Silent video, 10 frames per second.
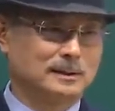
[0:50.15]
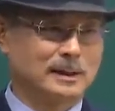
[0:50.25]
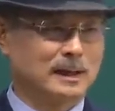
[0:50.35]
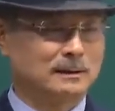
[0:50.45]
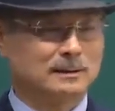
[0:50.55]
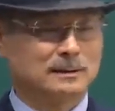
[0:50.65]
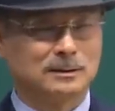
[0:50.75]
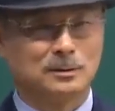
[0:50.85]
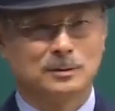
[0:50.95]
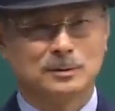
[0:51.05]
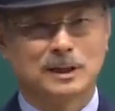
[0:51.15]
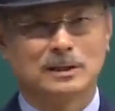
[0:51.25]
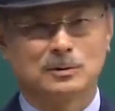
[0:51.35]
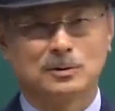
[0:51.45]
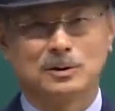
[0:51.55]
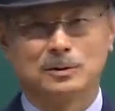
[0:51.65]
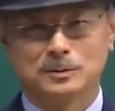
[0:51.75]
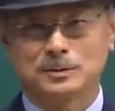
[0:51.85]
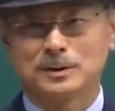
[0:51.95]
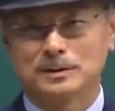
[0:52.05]
and didn't really
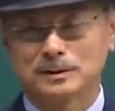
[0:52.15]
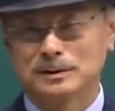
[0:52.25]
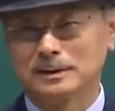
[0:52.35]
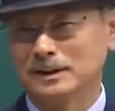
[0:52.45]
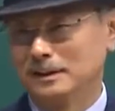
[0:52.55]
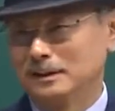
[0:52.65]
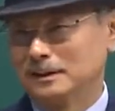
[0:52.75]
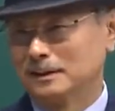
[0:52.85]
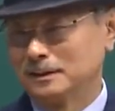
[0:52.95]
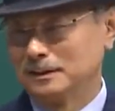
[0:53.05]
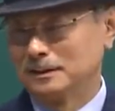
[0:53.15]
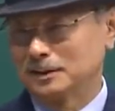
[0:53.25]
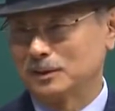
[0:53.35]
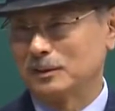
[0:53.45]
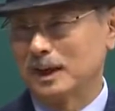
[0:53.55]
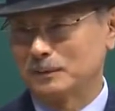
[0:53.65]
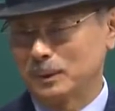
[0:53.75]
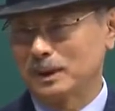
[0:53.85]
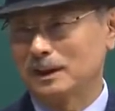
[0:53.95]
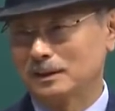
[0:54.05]
have any other
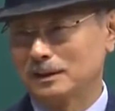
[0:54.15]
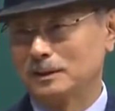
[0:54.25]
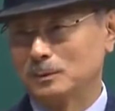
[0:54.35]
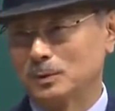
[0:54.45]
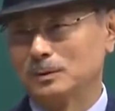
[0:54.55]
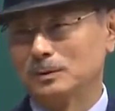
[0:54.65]
choice